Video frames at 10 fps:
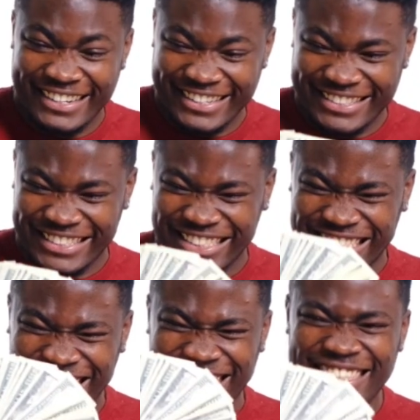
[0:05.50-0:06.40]

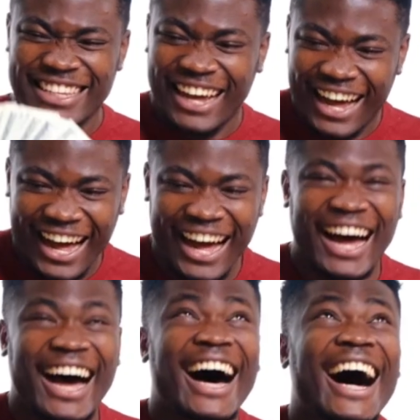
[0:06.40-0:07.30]
multi-millionaire, or
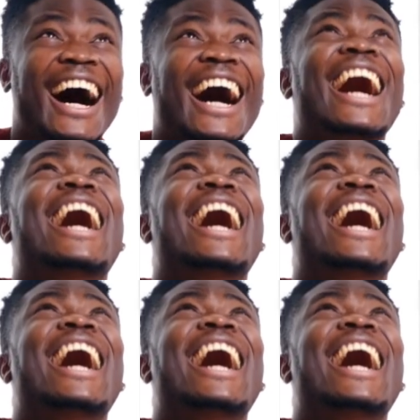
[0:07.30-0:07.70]
multi-million city